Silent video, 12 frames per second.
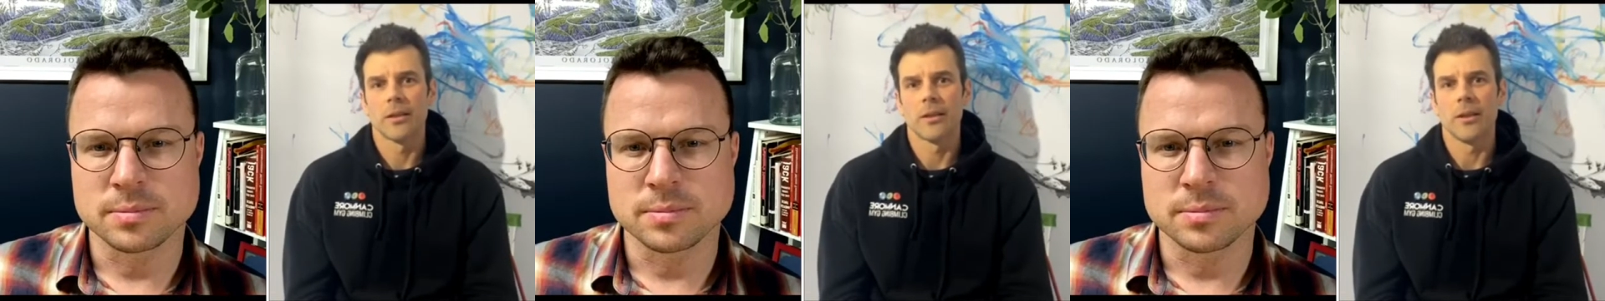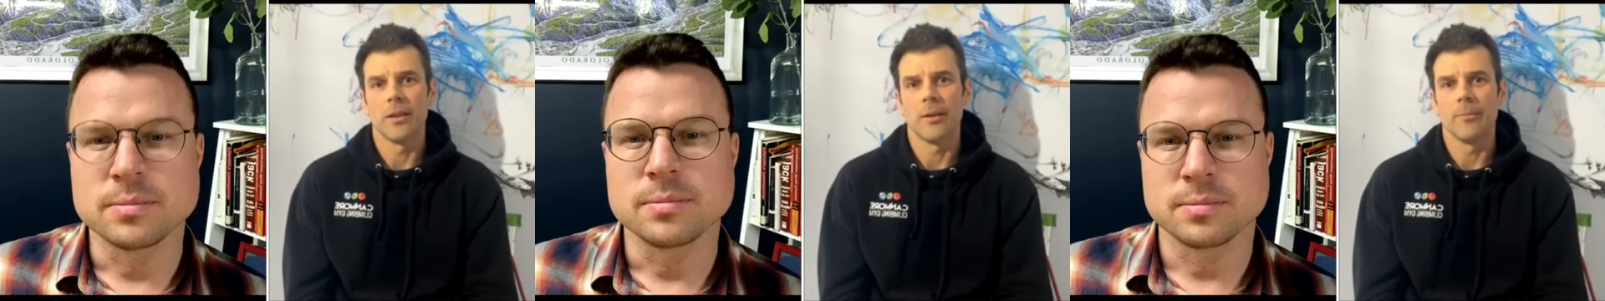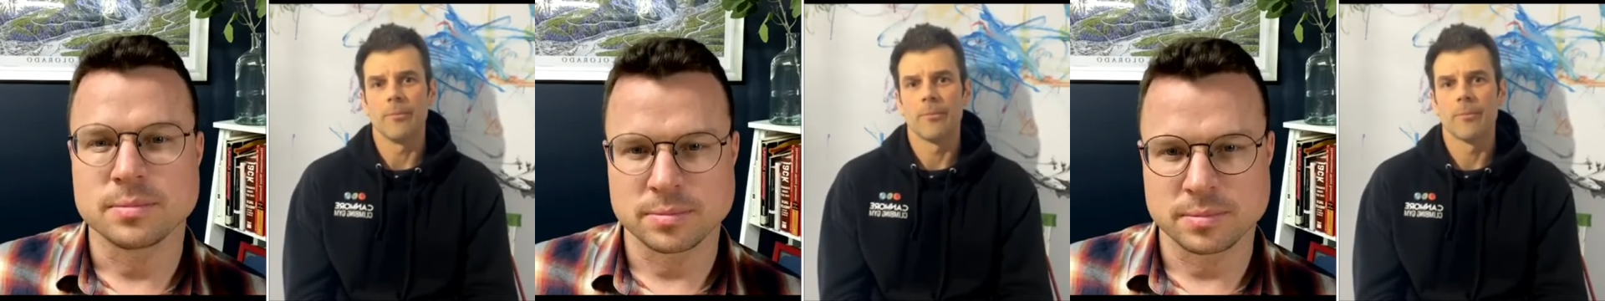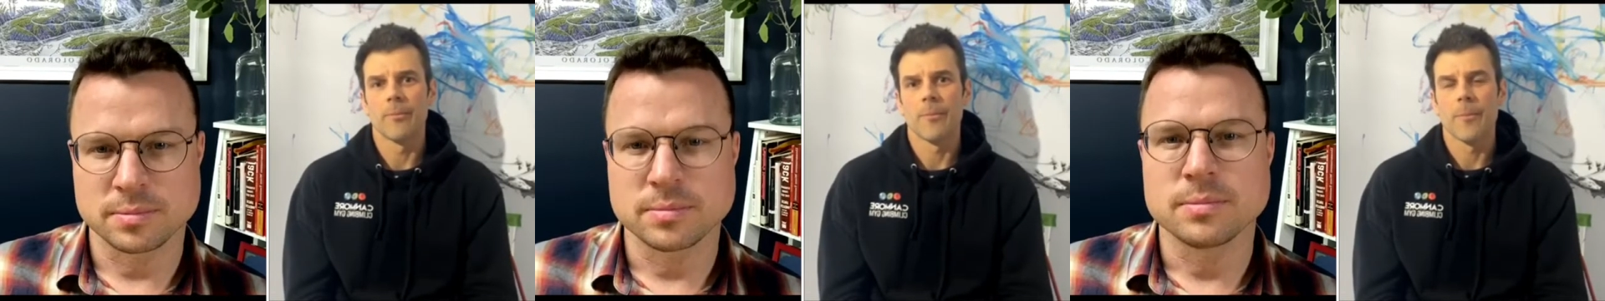Speaker 1: Um,
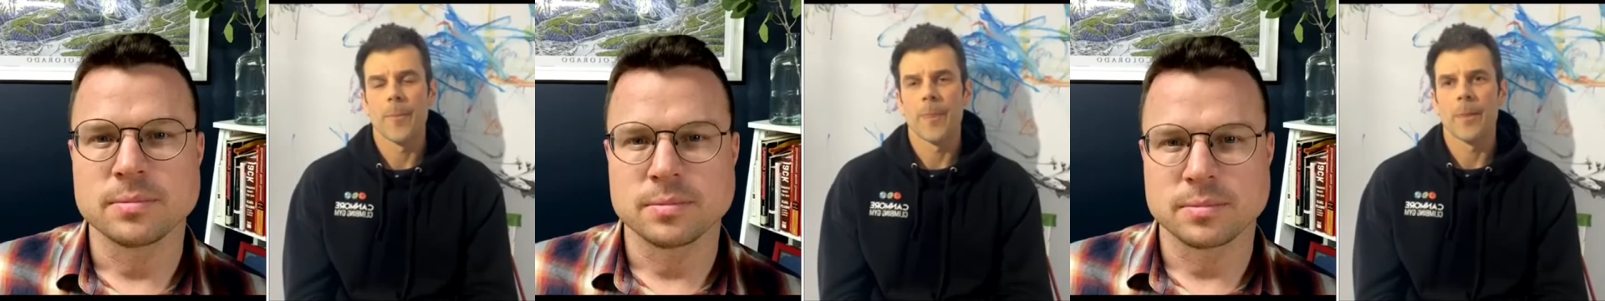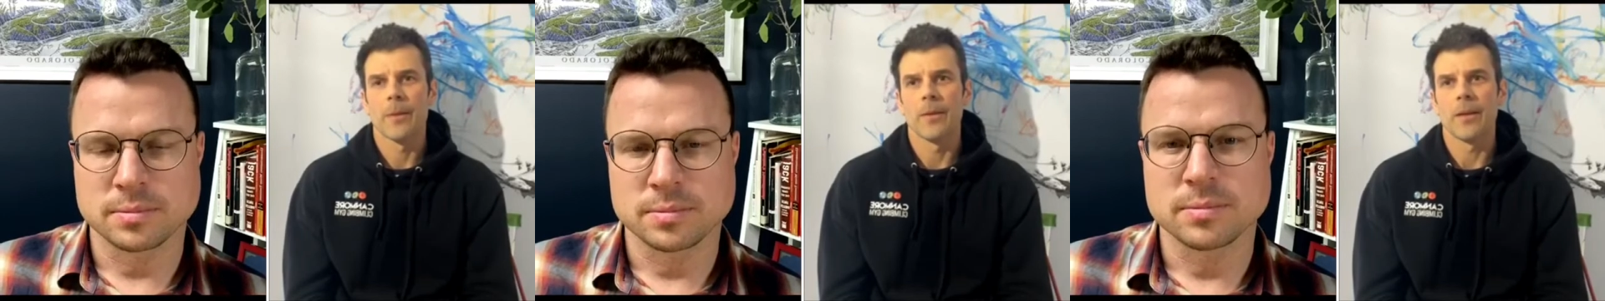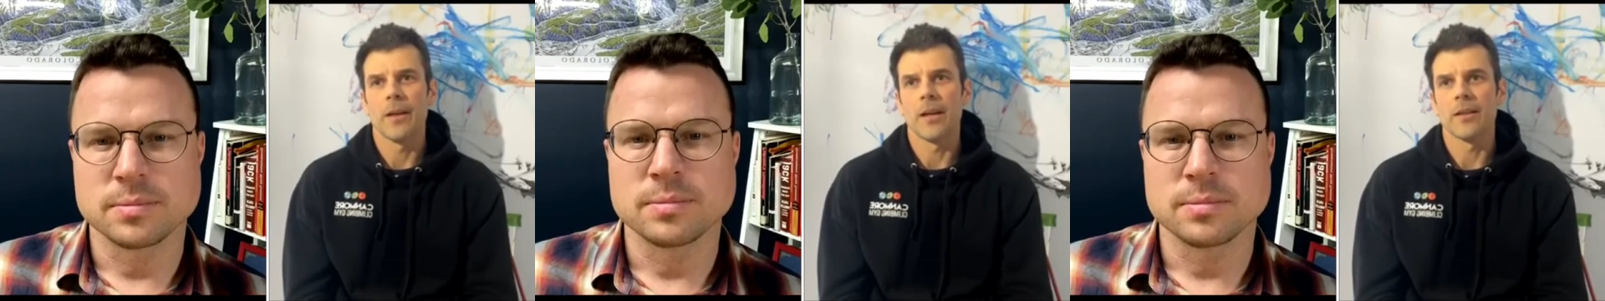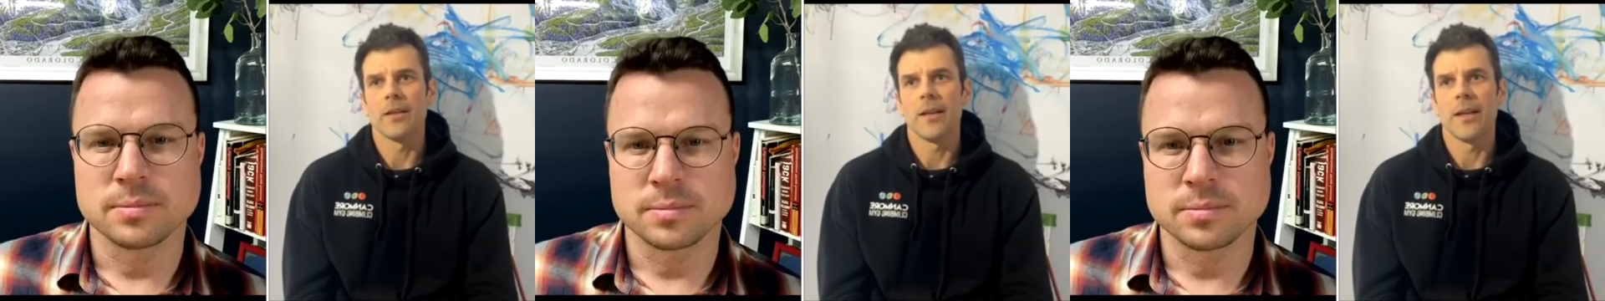the
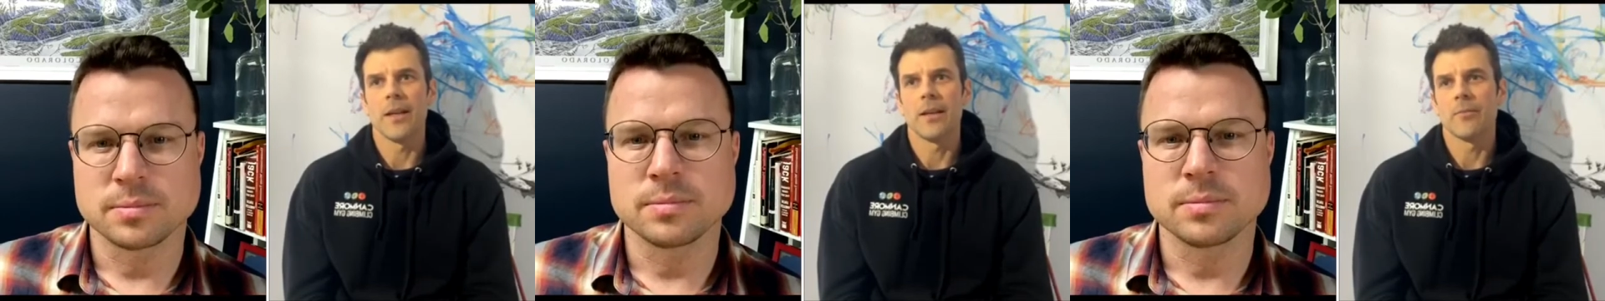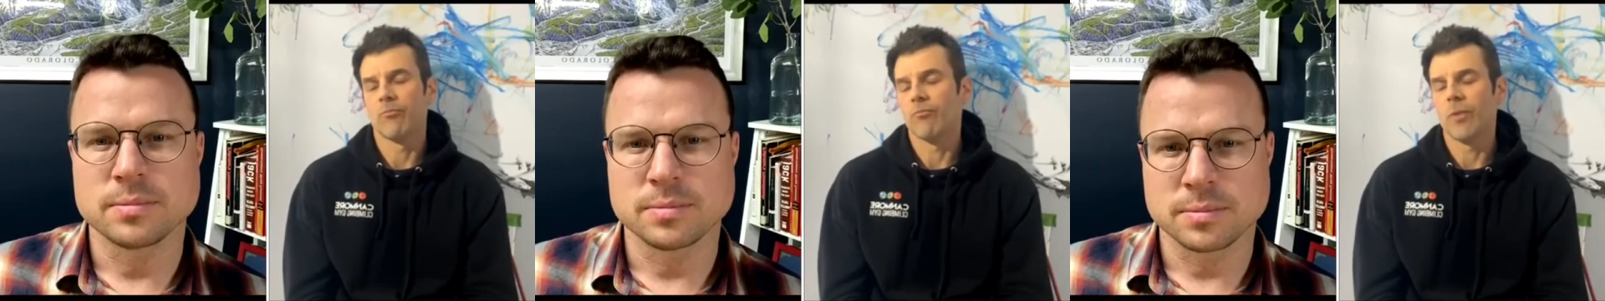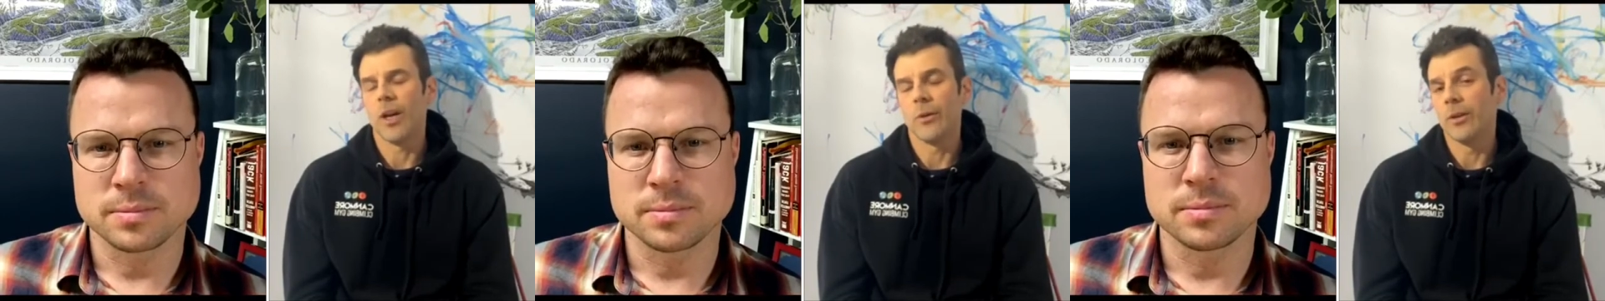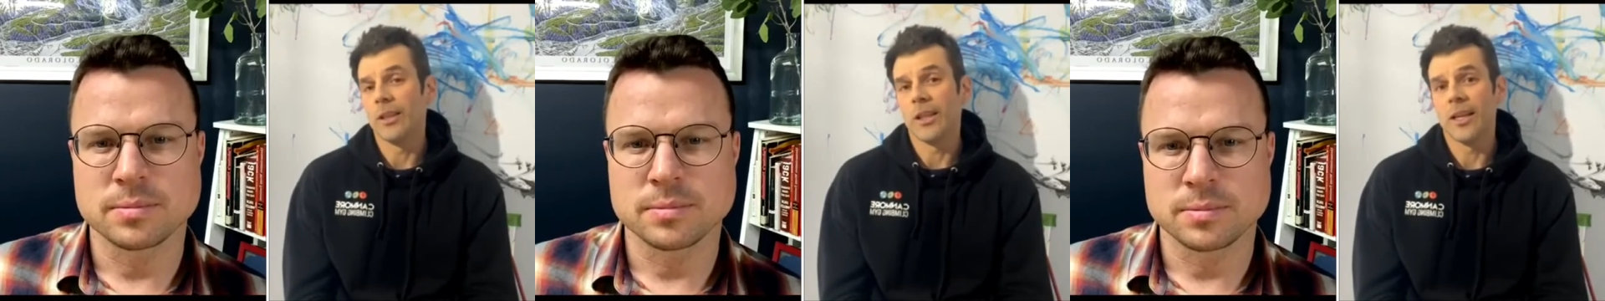ICA I
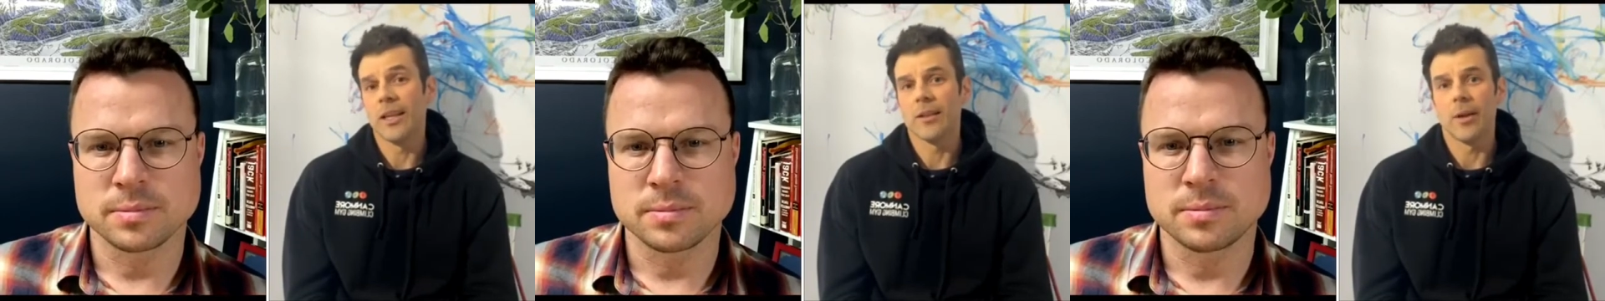really like.